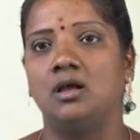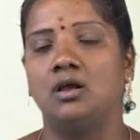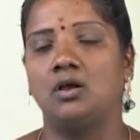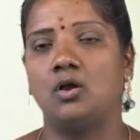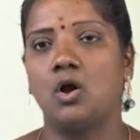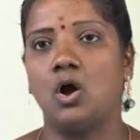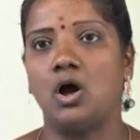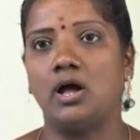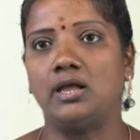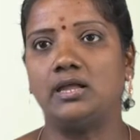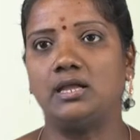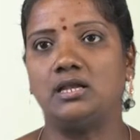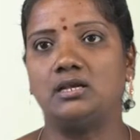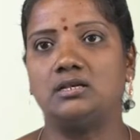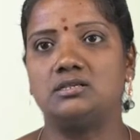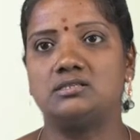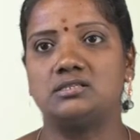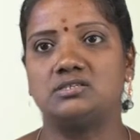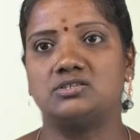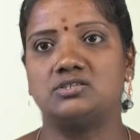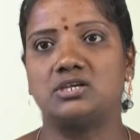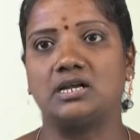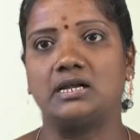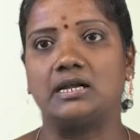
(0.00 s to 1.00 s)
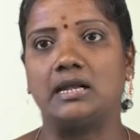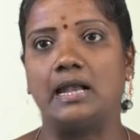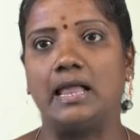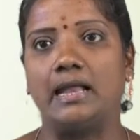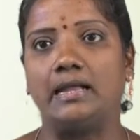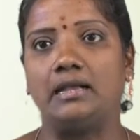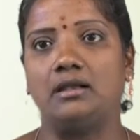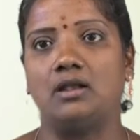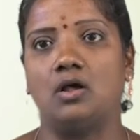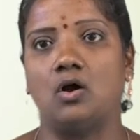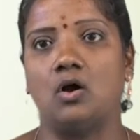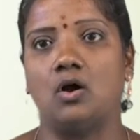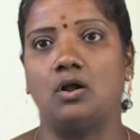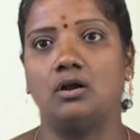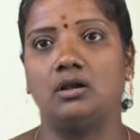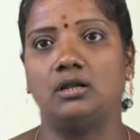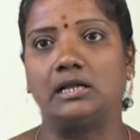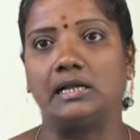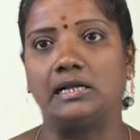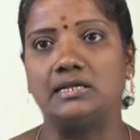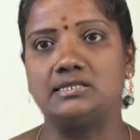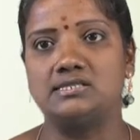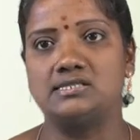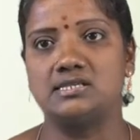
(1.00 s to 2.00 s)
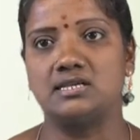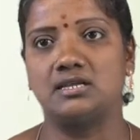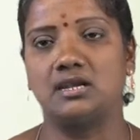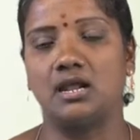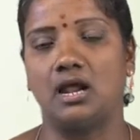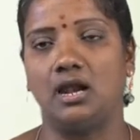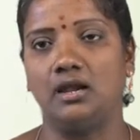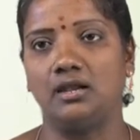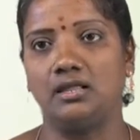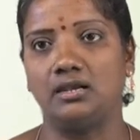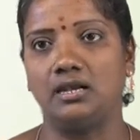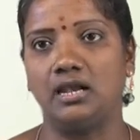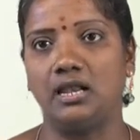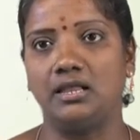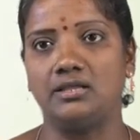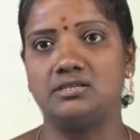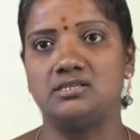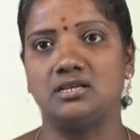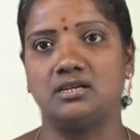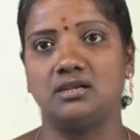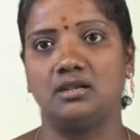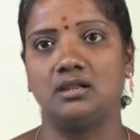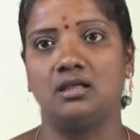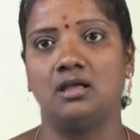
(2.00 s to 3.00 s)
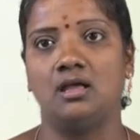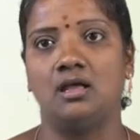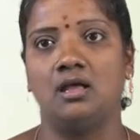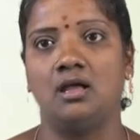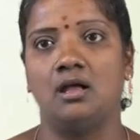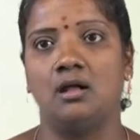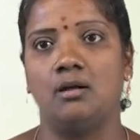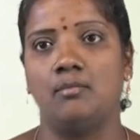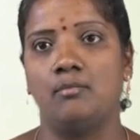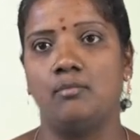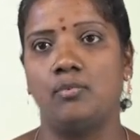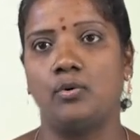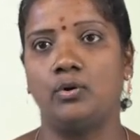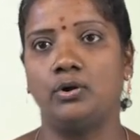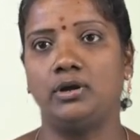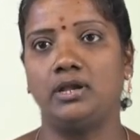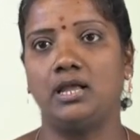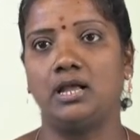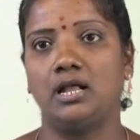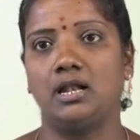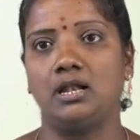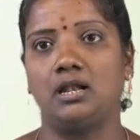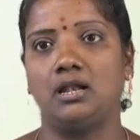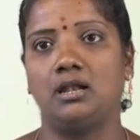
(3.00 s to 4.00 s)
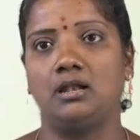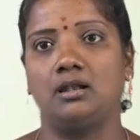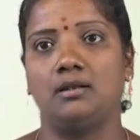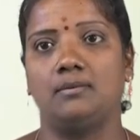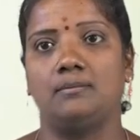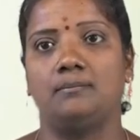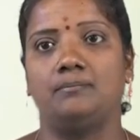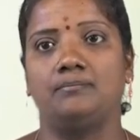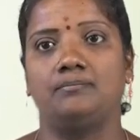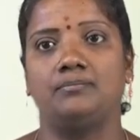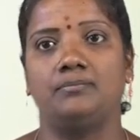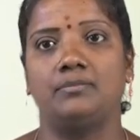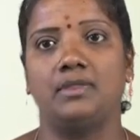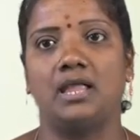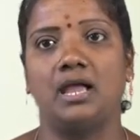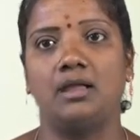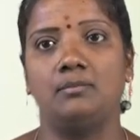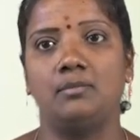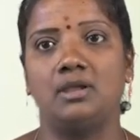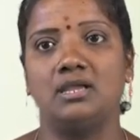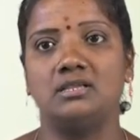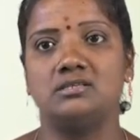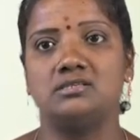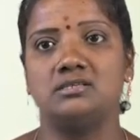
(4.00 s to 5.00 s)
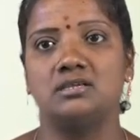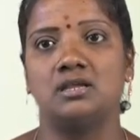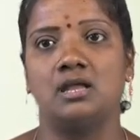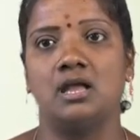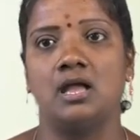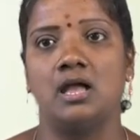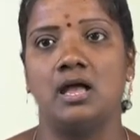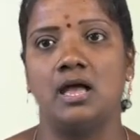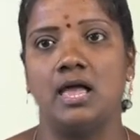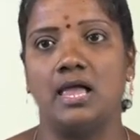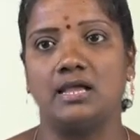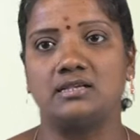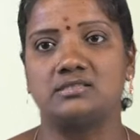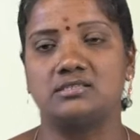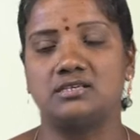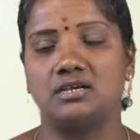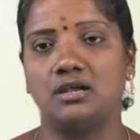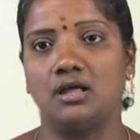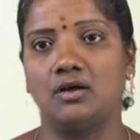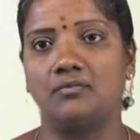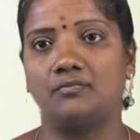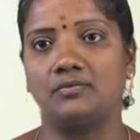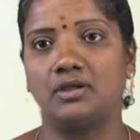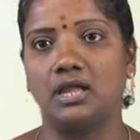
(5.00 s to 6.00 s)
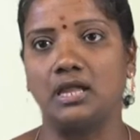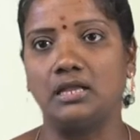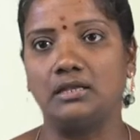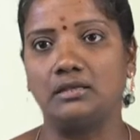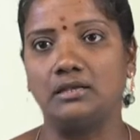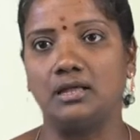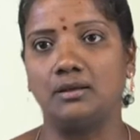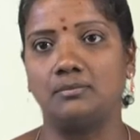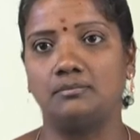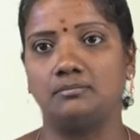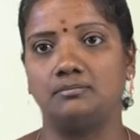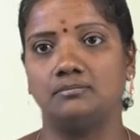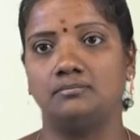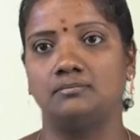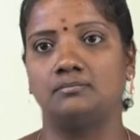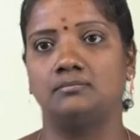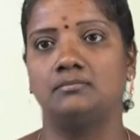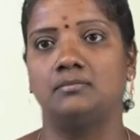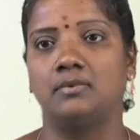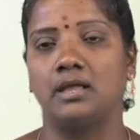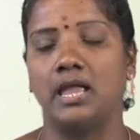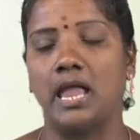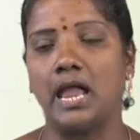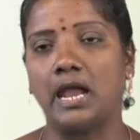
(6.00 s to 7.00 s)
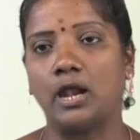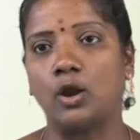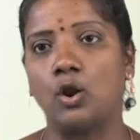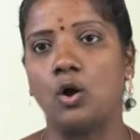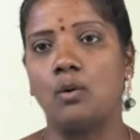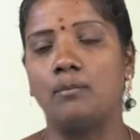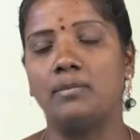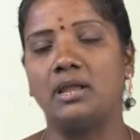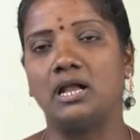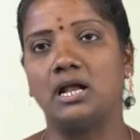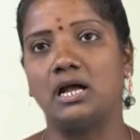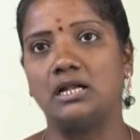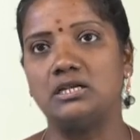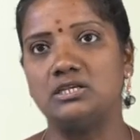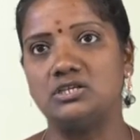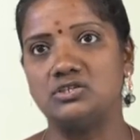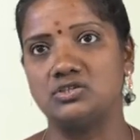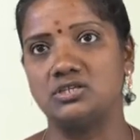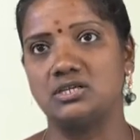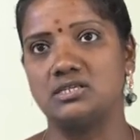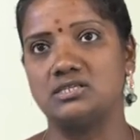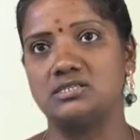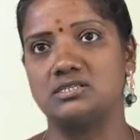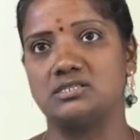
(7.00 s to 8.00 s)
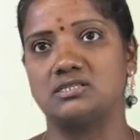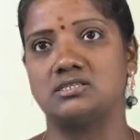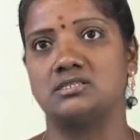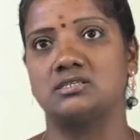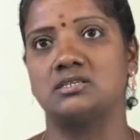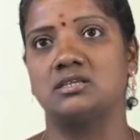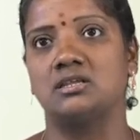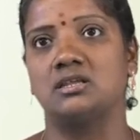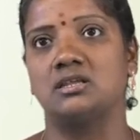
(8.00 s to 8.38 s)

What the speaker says: Coins shed light on culture and religion, political climate, extent of kingdom, economic conditions,